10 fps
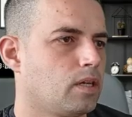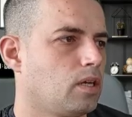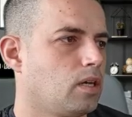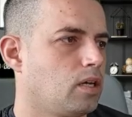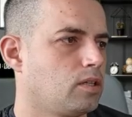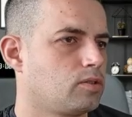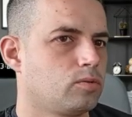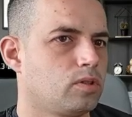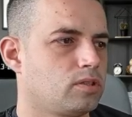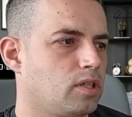And as
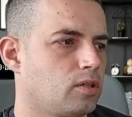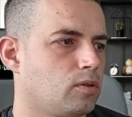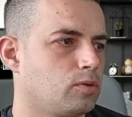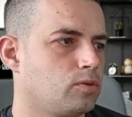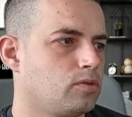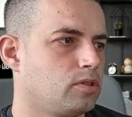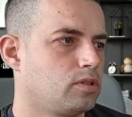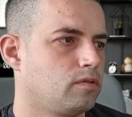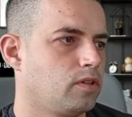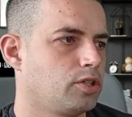soon as I go to the
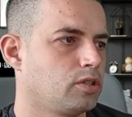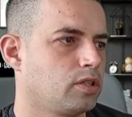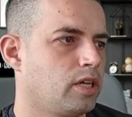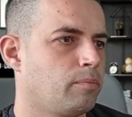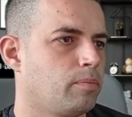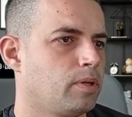reservation tab,